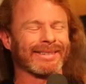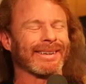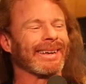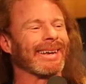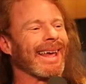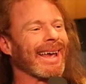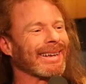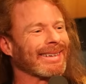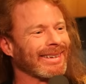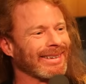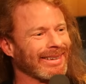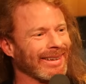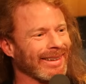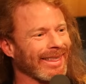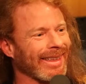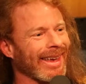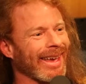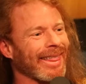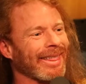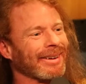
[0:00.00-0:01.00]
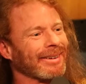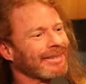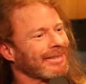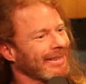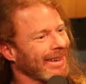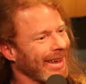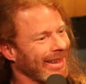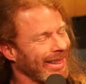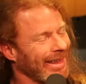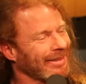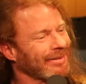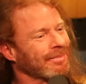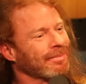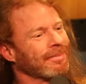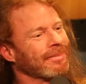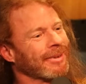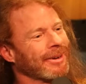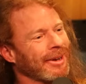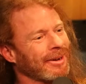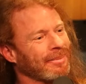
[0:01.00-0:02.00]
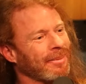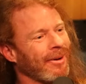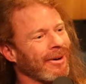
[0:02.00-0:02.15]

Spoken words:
connected to the other side. That's just a good